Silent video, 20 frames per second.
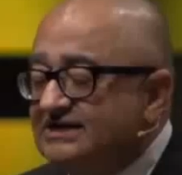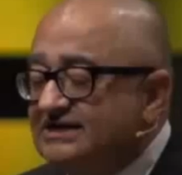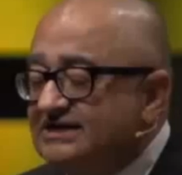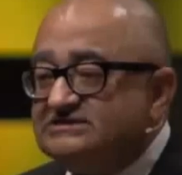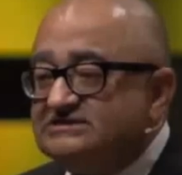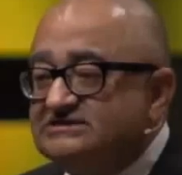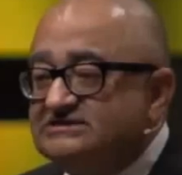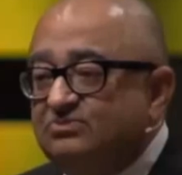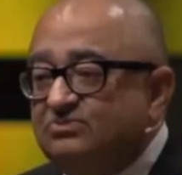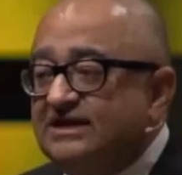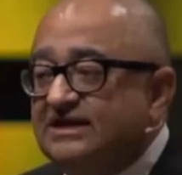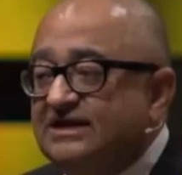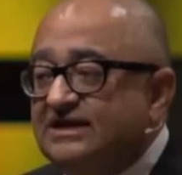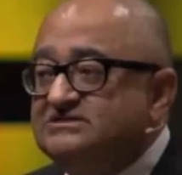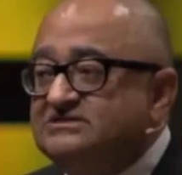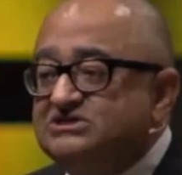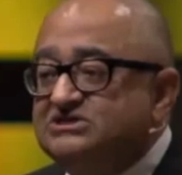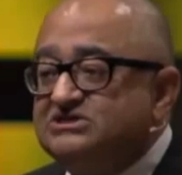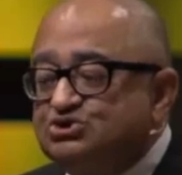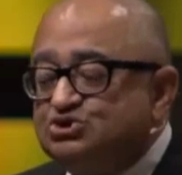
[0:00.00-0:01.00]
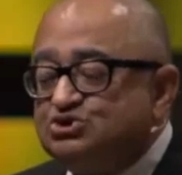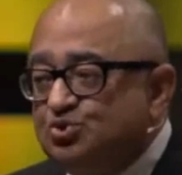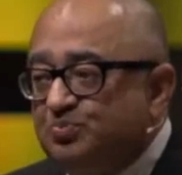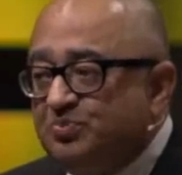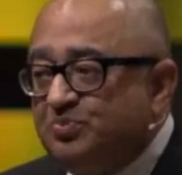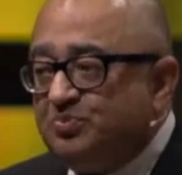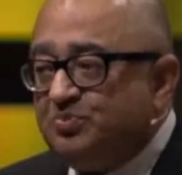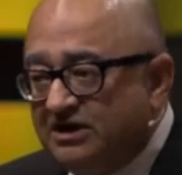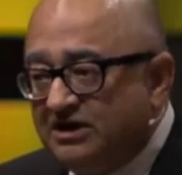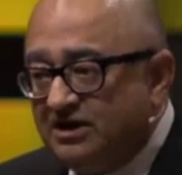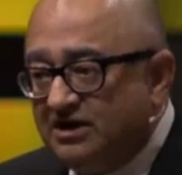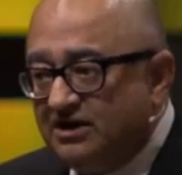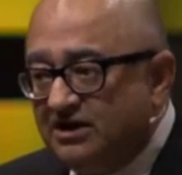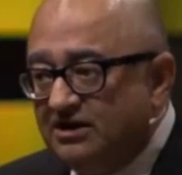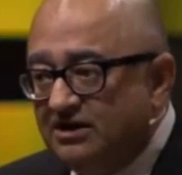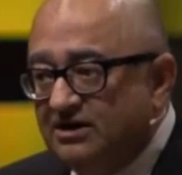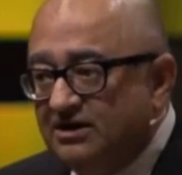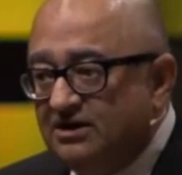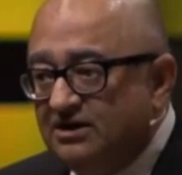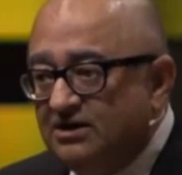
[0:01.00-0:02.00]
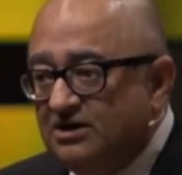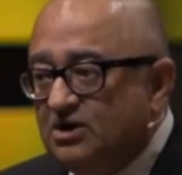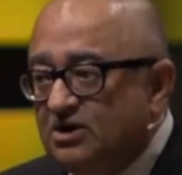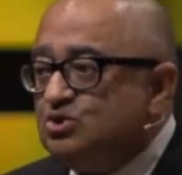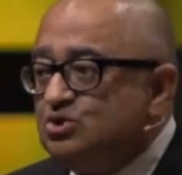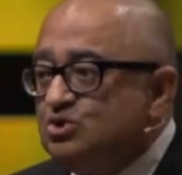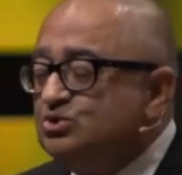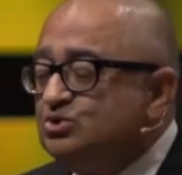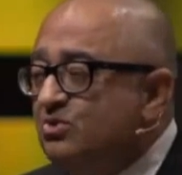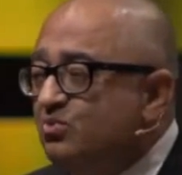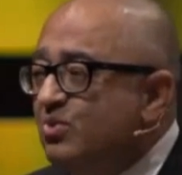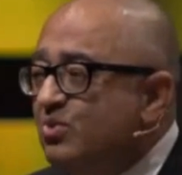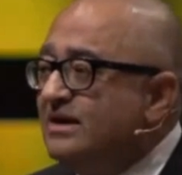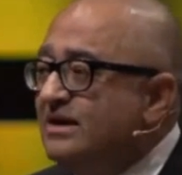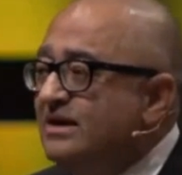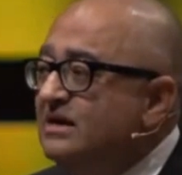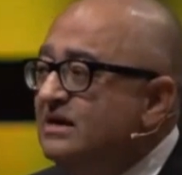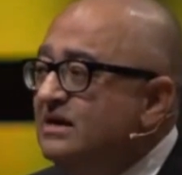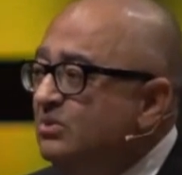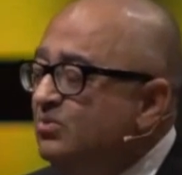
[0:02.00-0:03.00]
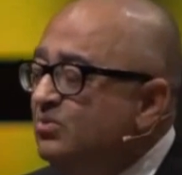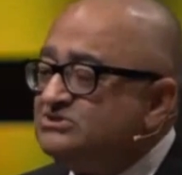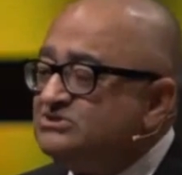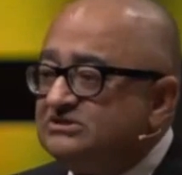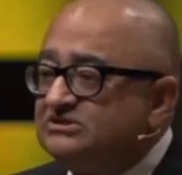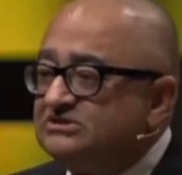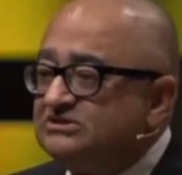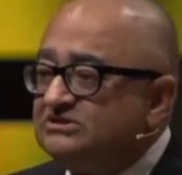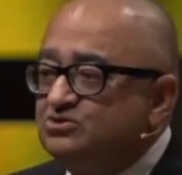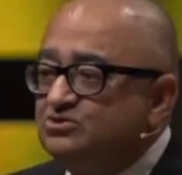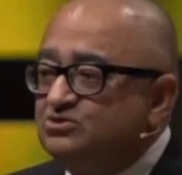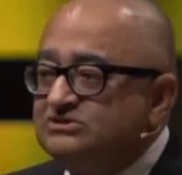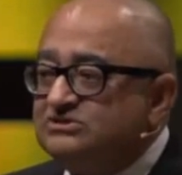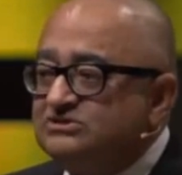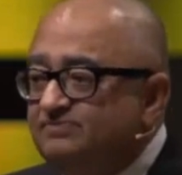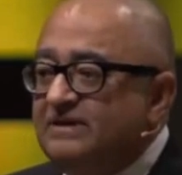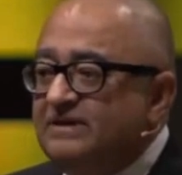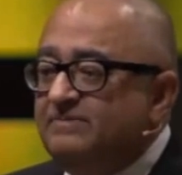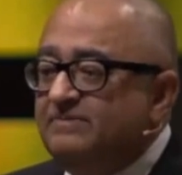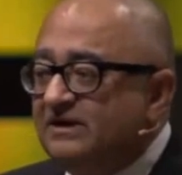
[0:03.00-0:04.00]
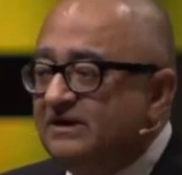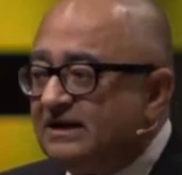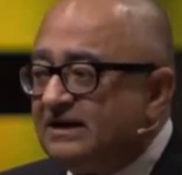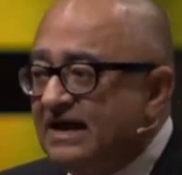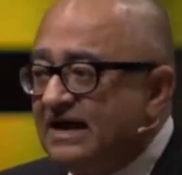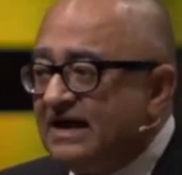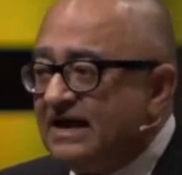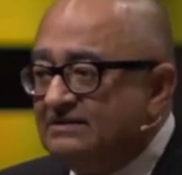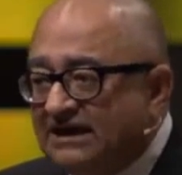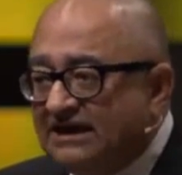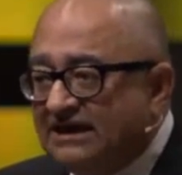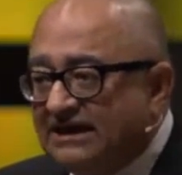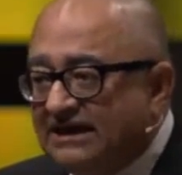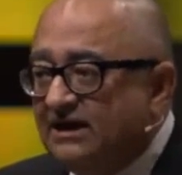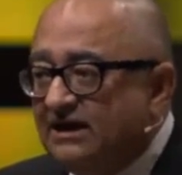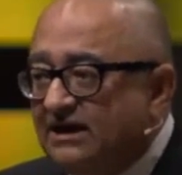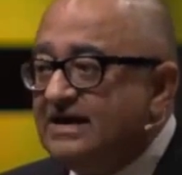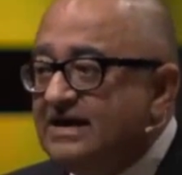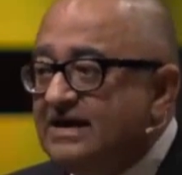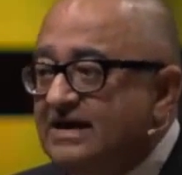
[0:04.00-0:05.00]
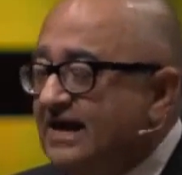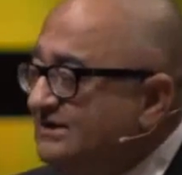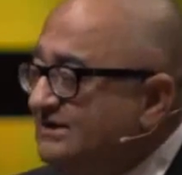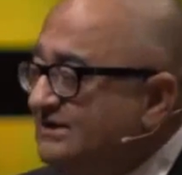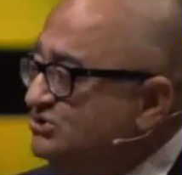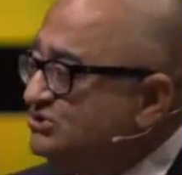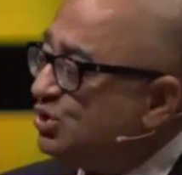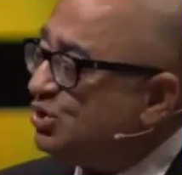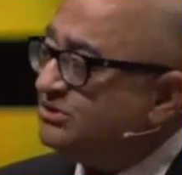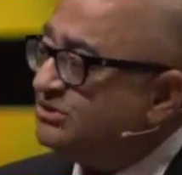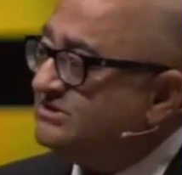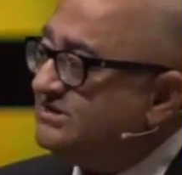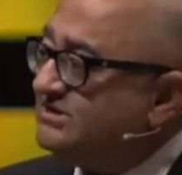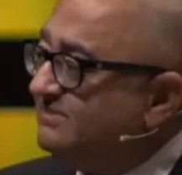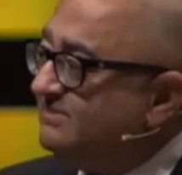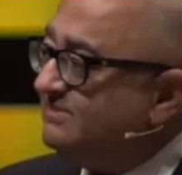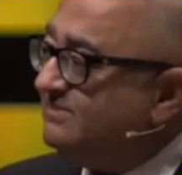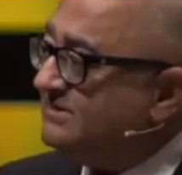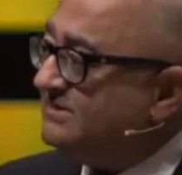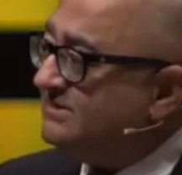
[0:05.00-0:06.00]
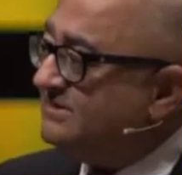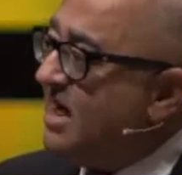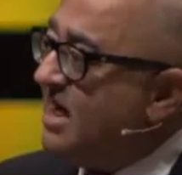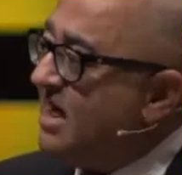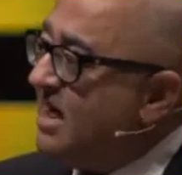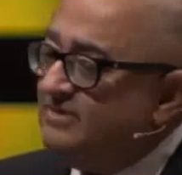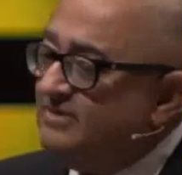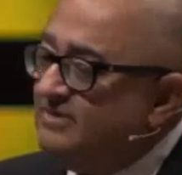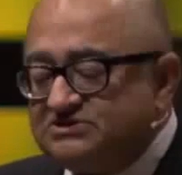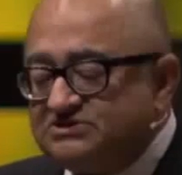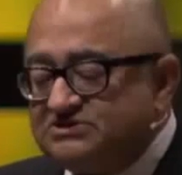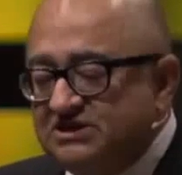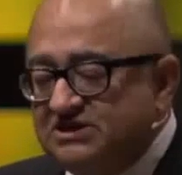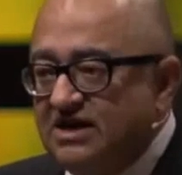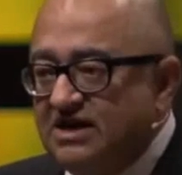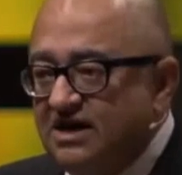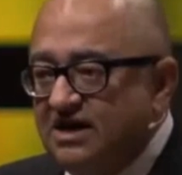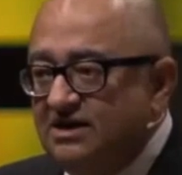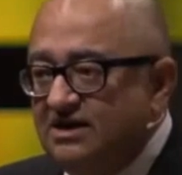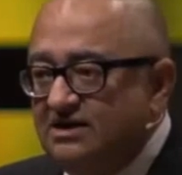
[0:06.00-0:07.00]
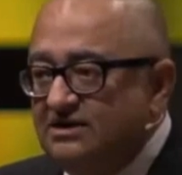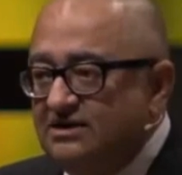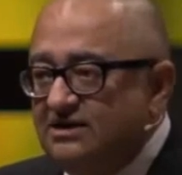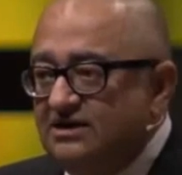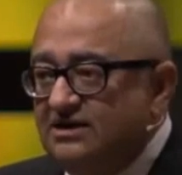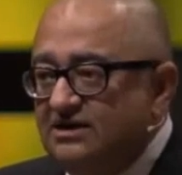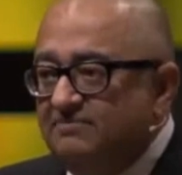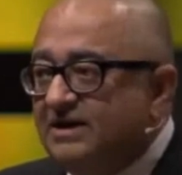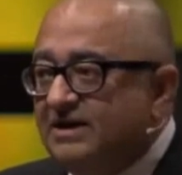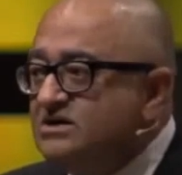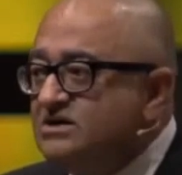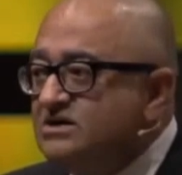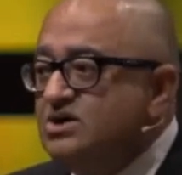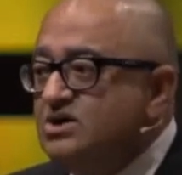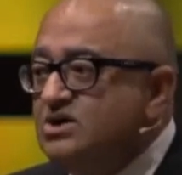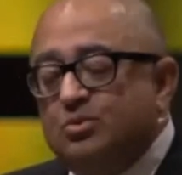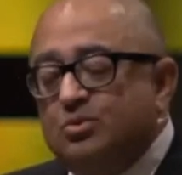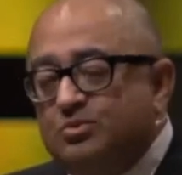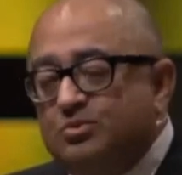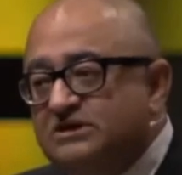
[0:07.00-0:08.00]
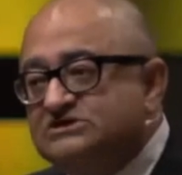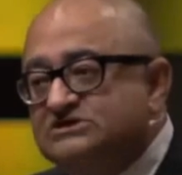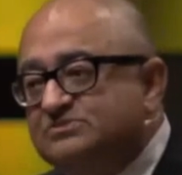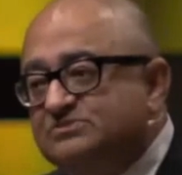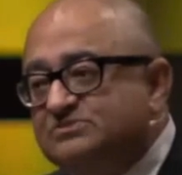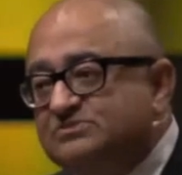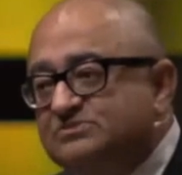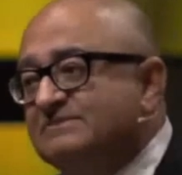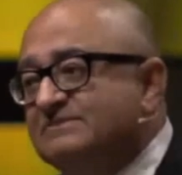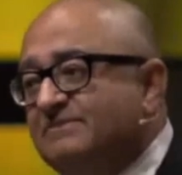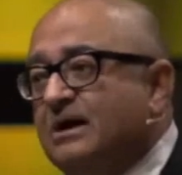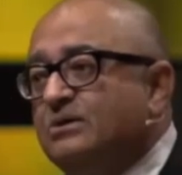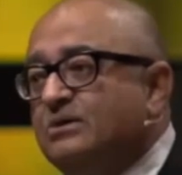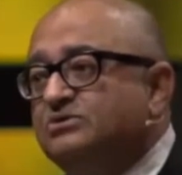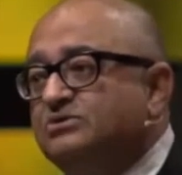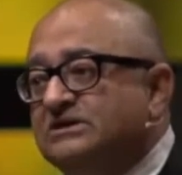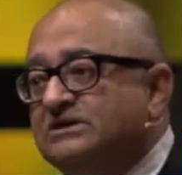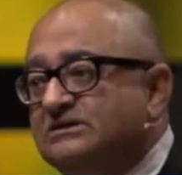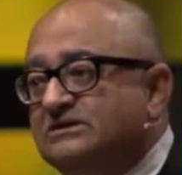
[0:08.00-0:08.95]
civilization is superior to the one in which 1,000 people can be killed and shot dead by the army of Syria, but nobody speaks about it.